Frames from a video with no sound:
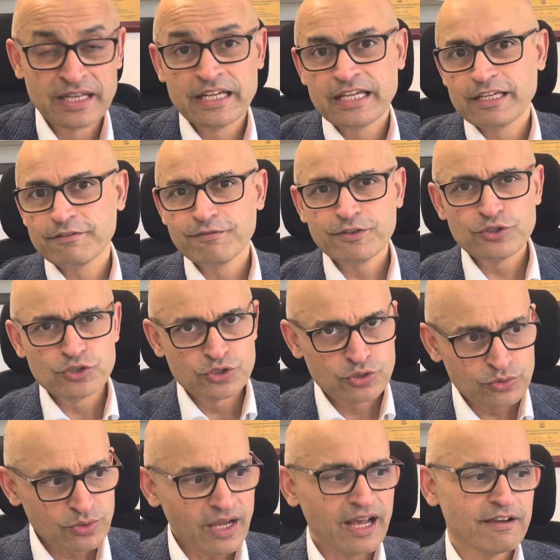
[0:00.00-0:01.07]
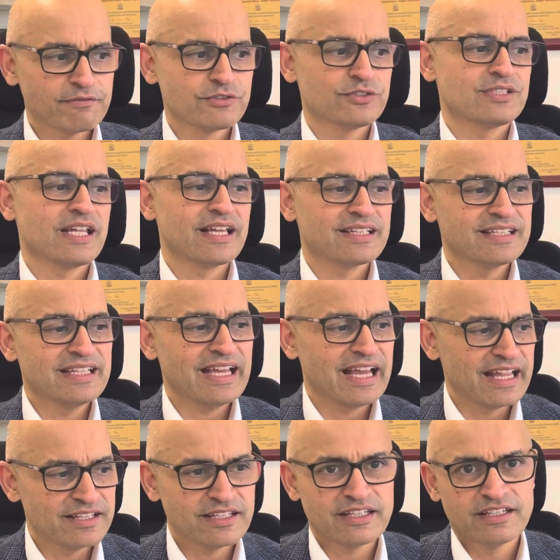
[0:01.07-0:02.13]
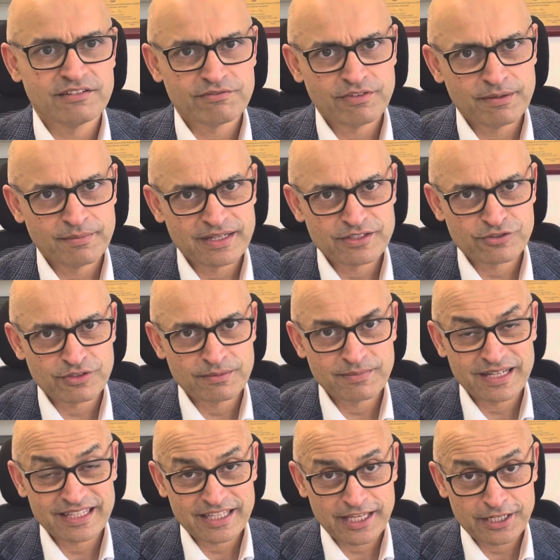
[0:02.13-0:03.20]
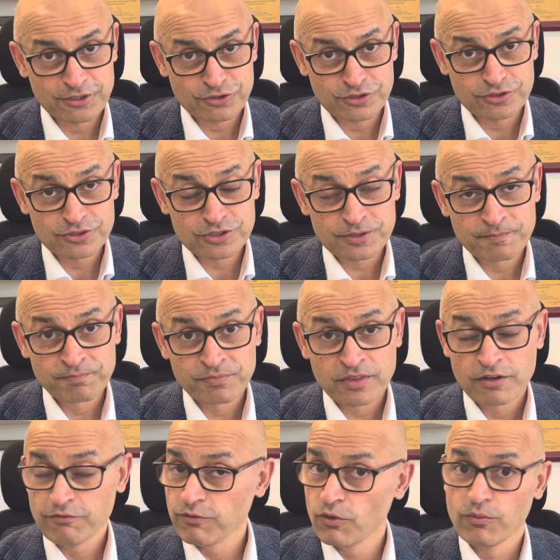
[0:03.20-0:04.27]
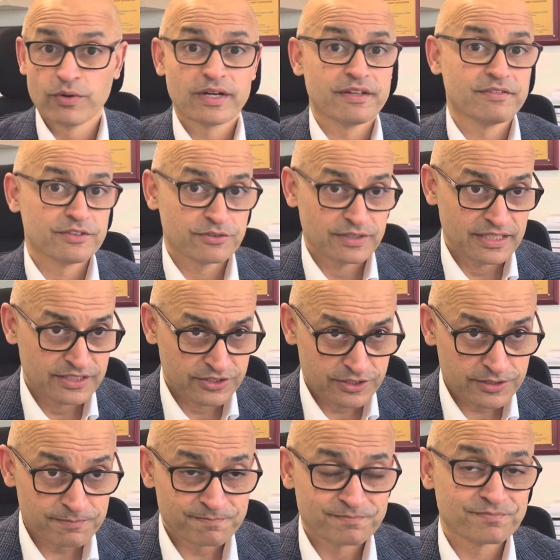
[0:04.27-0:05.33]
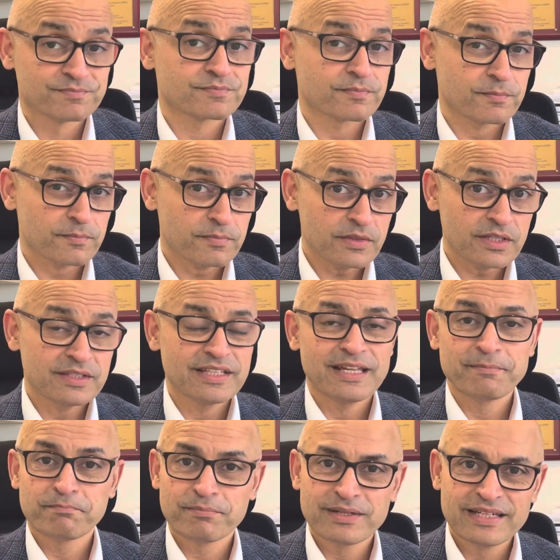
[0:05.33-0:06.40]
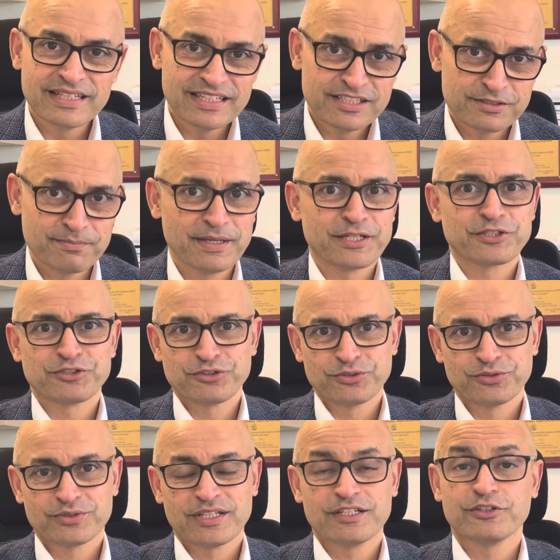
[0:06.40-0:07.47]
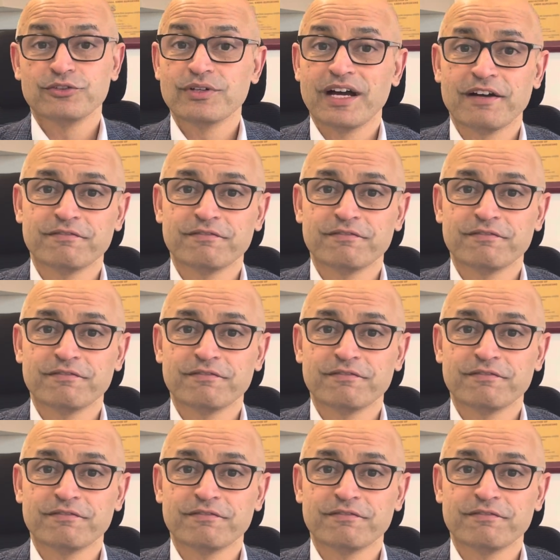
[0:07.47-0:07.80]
If you do have to take the anti-inflammatory medications for whatever reason, then please make sure that you have